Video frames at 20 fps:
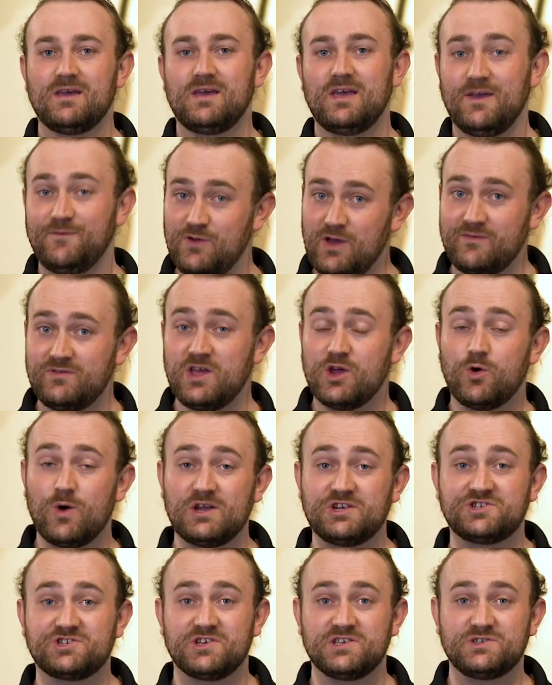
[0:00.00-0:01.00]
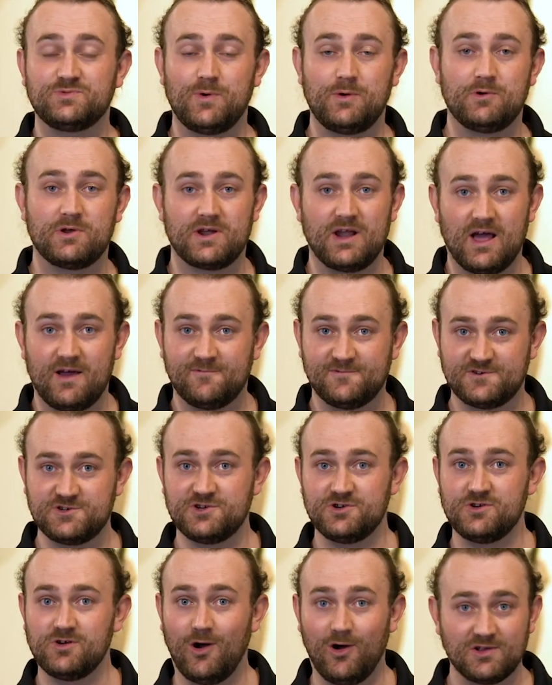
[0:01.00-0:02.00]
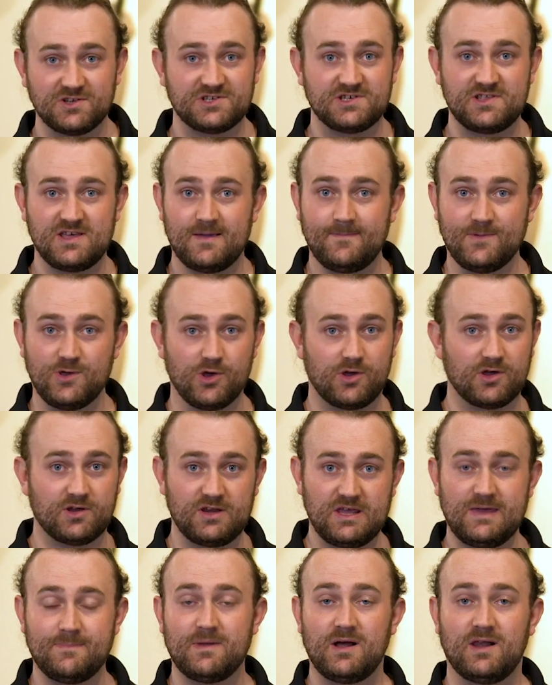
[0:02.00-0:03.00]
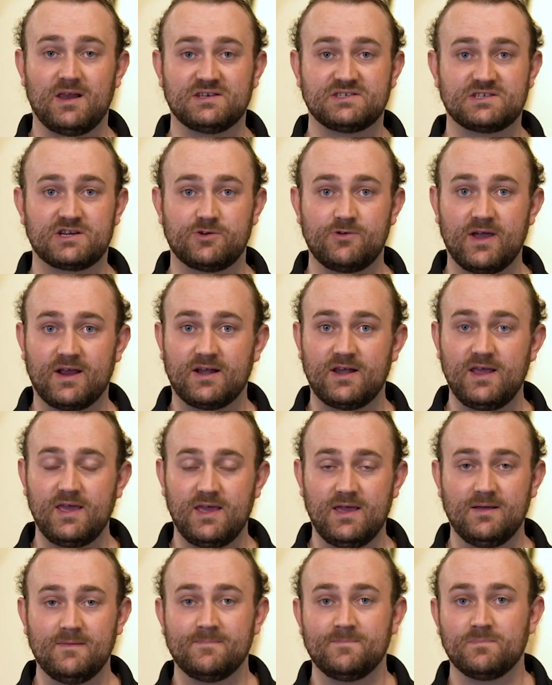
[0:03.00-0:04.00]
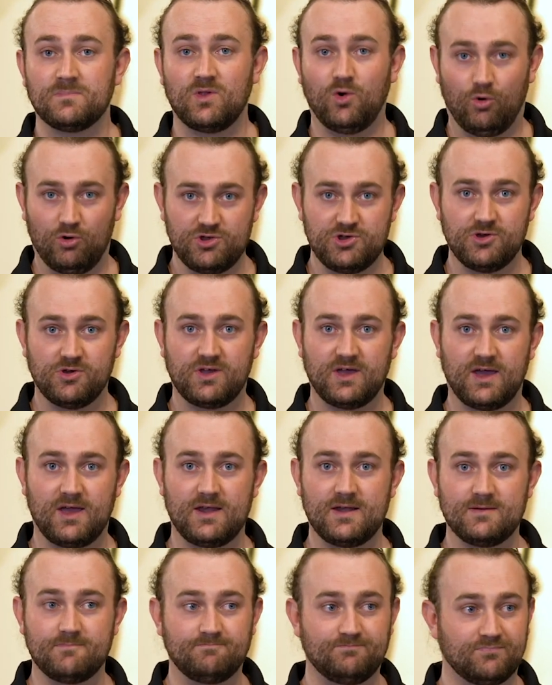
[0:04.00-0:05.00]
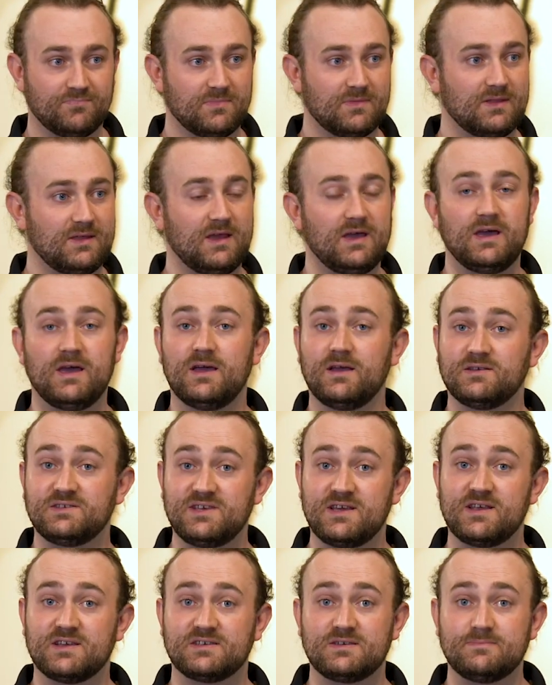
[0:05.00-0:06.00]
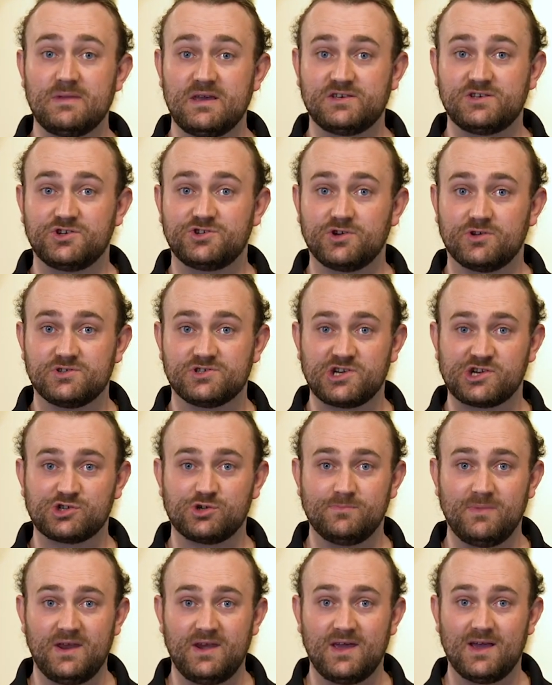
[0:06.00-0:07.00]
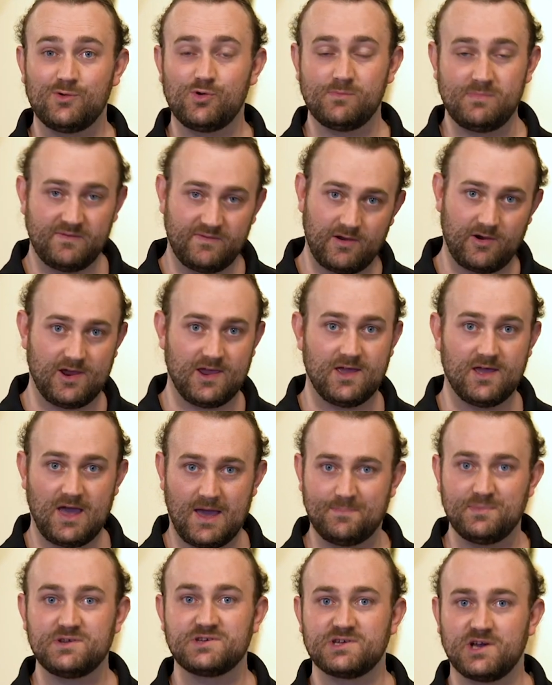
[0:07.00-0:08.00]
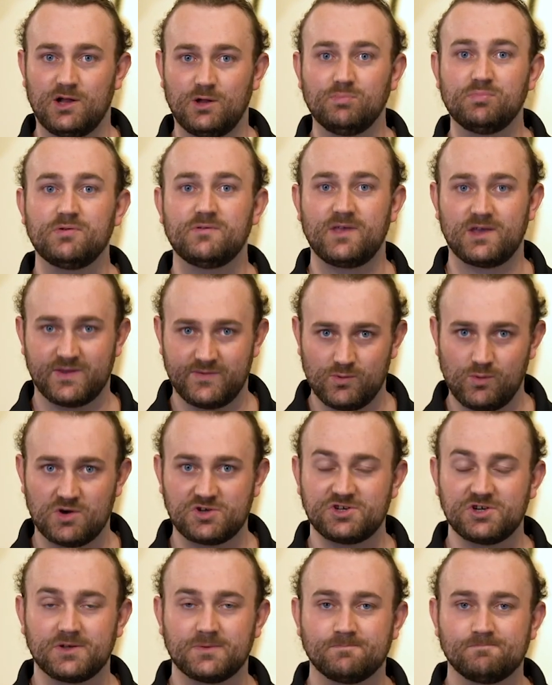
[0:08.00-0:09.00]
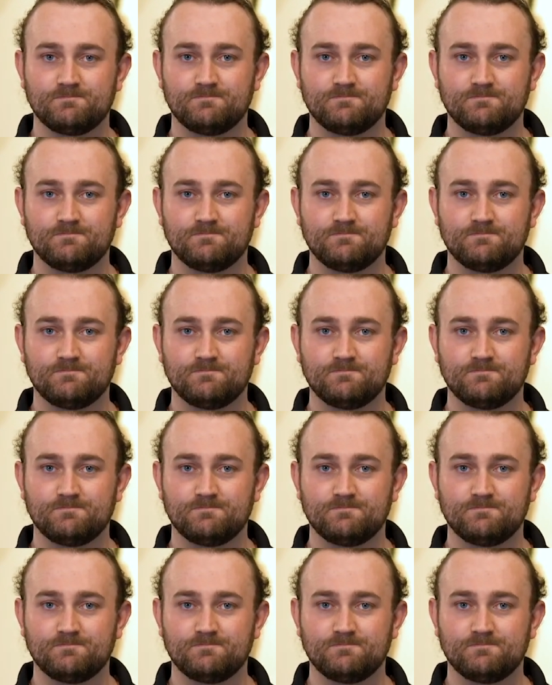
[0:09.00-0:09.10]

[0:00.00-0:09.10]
If you have any questions, we would love to answer them. You can email us directly, or you can send us a message on social media. We'll be very happy to help. Thank you for watching.